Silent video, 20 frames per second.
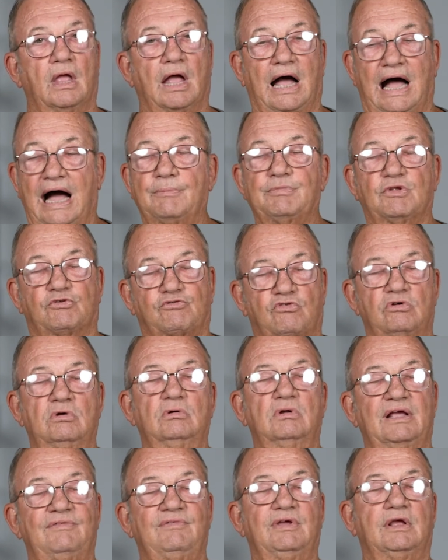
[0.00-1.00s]
I'm the
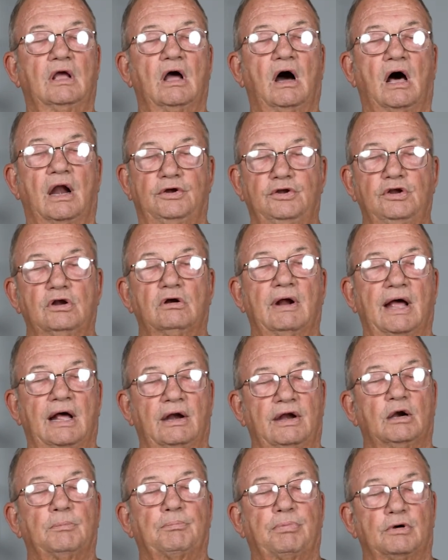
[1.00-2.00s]
true living God, and you're
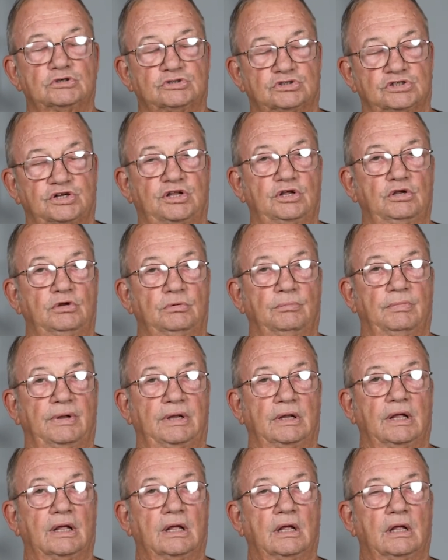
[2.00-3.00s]
out here persecuting
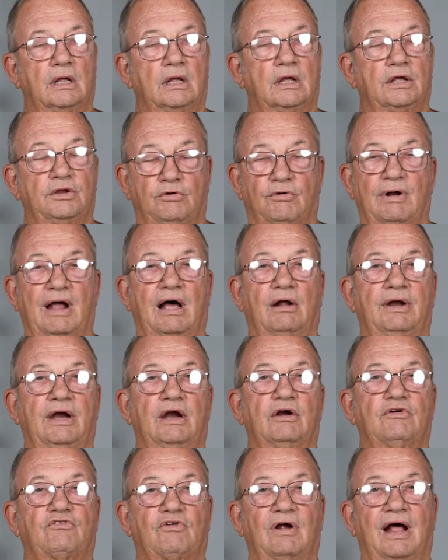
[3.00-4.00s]
me. You're out
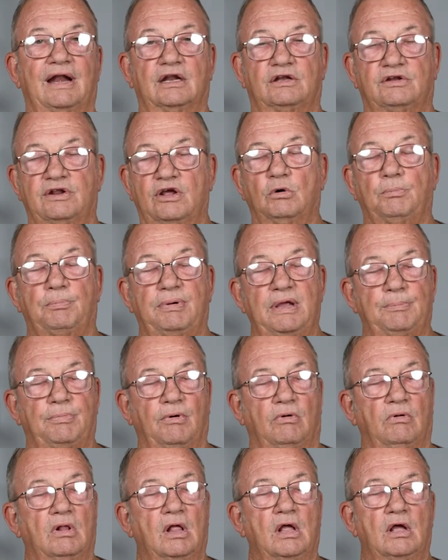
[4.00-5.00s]
here trying to tell
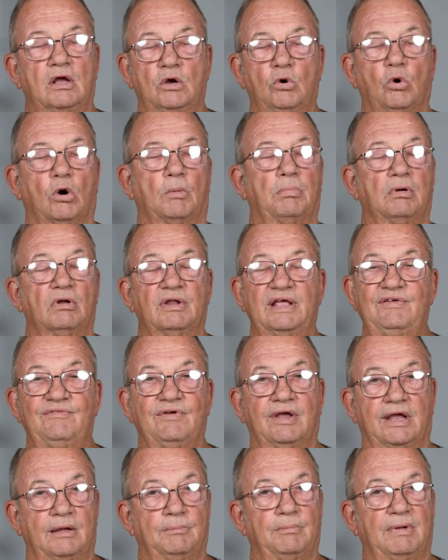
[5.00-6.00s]
people who are
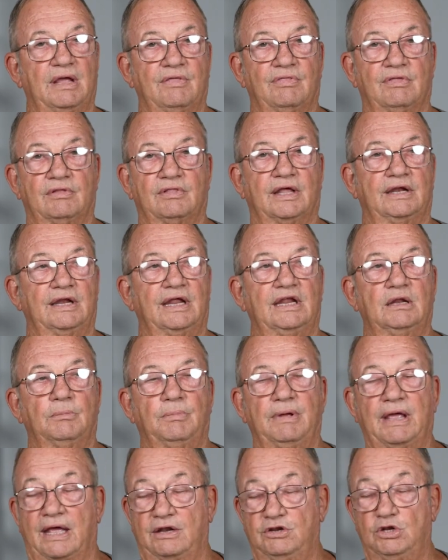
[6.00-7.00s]
believing in me that they need to
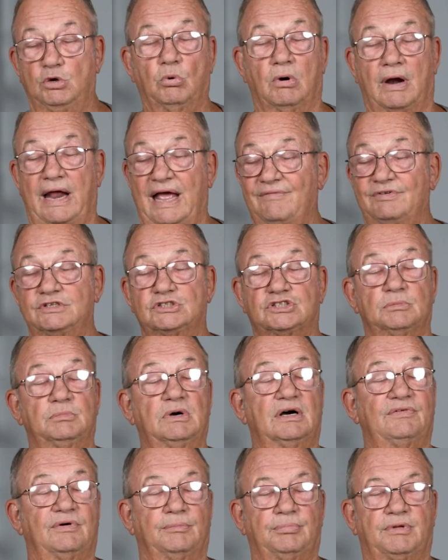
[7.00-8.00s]
be, and you were having some
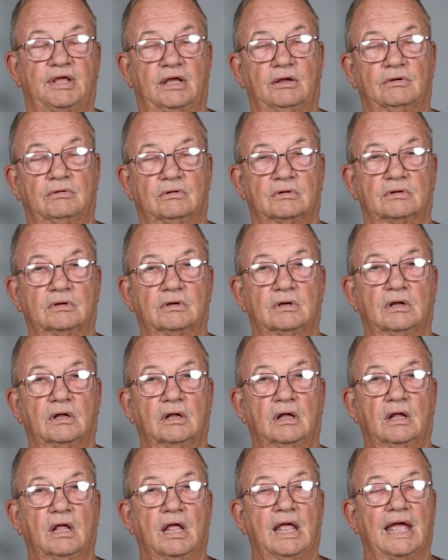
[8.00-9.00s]
of them killed.
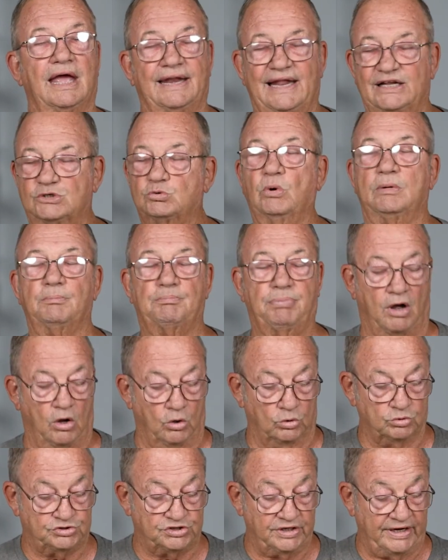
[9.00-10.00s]
And that's when
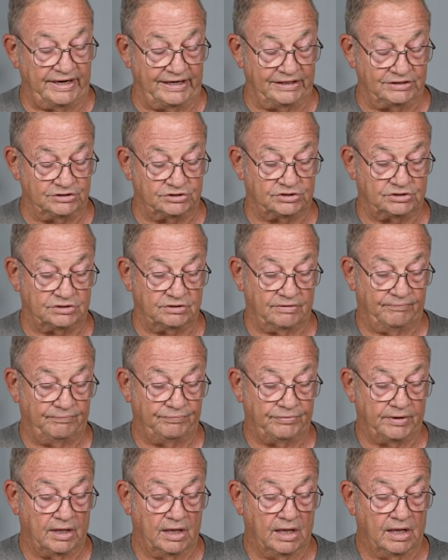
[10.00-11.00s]
Paul changed.
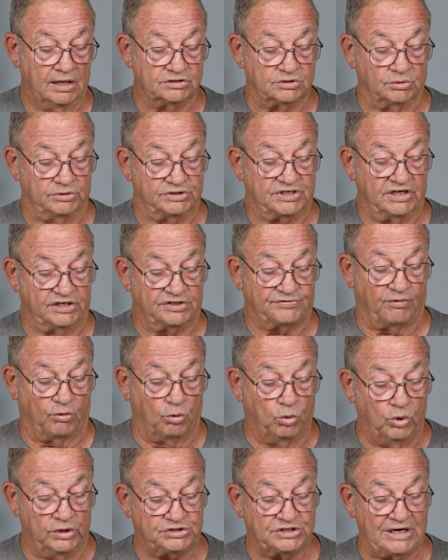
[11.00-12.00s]
So he says, For
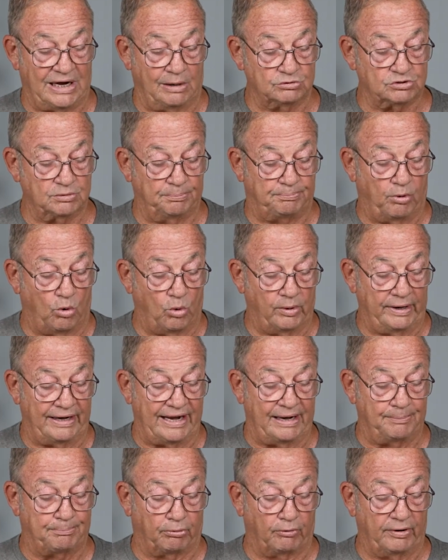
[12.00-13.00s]
which I was appointed
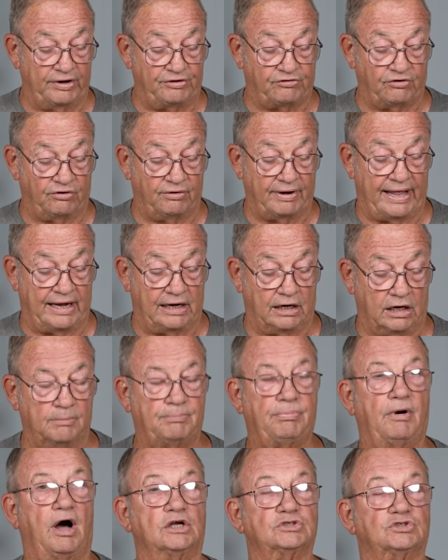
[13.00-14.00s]
a preacher and an
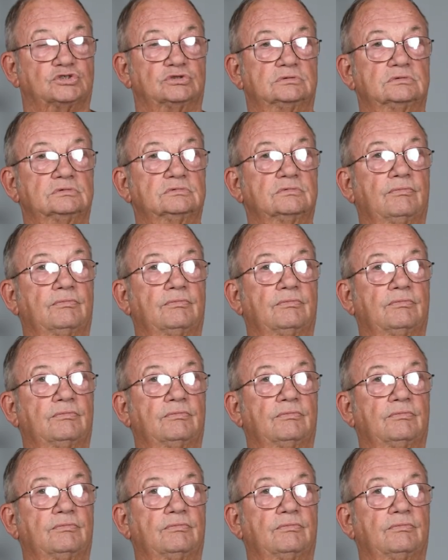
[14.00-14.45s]
apostle.